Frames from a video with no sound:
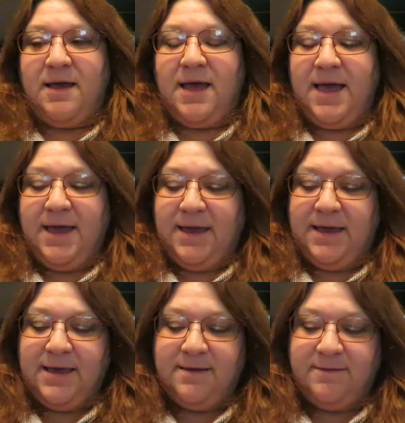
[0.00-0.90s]

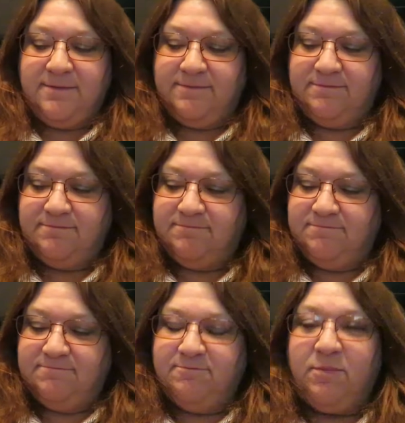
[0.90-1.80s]
I
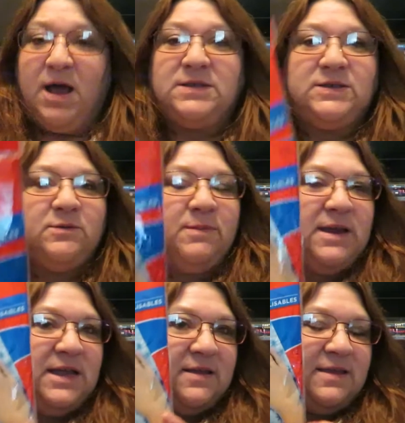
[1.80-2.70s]
bought so
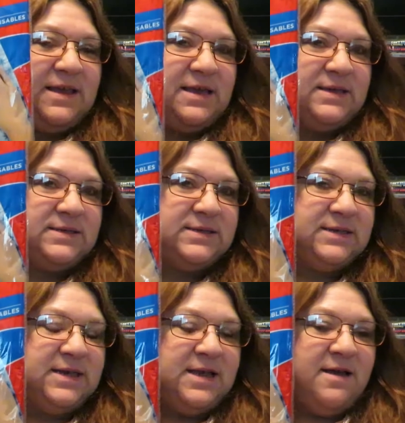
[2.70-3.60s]
many of
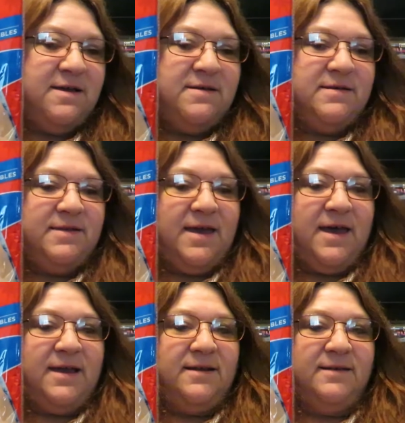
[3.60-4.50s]
these
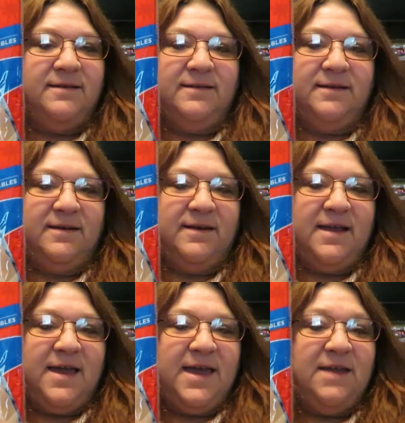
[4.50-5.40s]
that
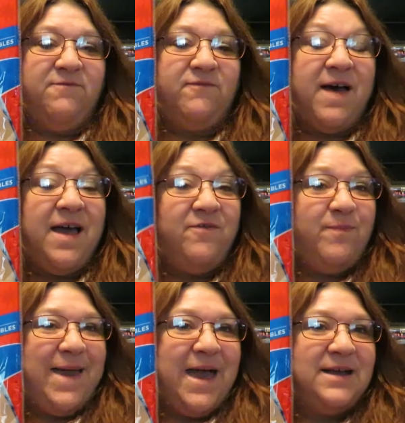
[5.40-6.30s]
I had five
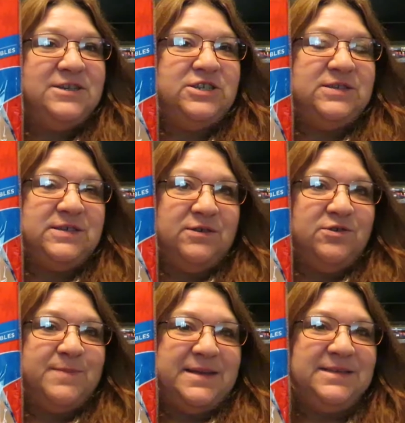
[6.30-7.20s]
packages
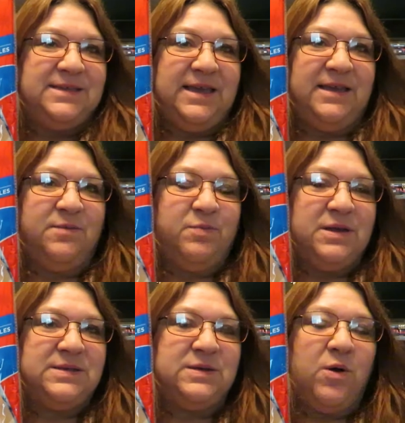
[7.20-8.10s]
under my sink,
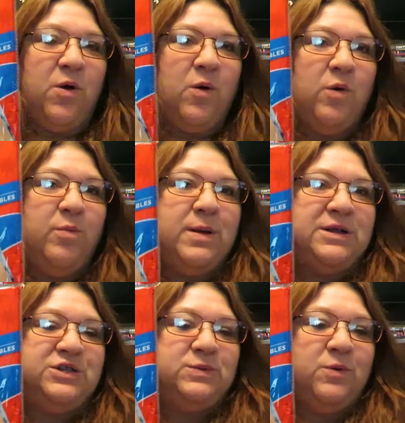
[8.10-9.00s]
plus a whole
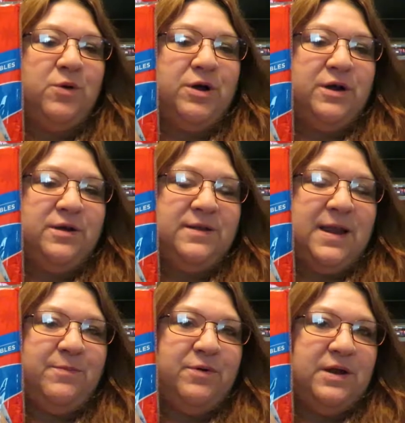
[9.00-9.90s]
bunch more that
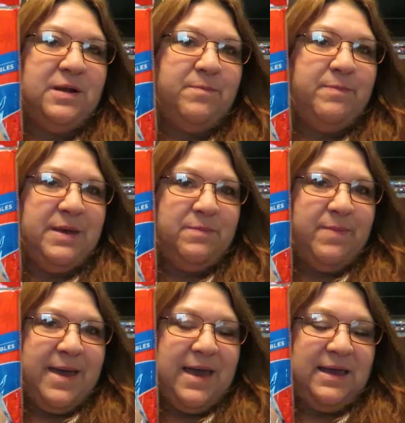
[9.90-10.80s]
I put in a big
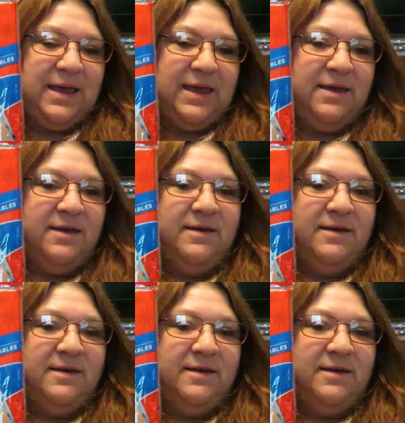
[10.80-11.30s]
baggie.